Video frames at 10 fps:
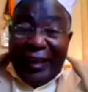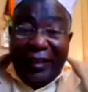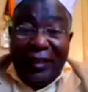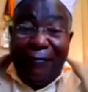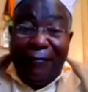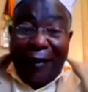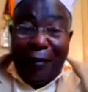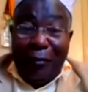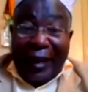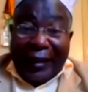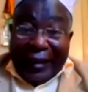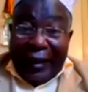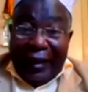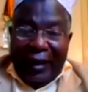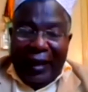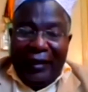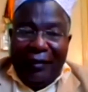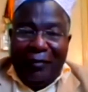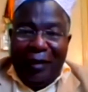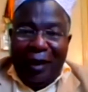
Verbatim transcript: It's a very good idea, and I,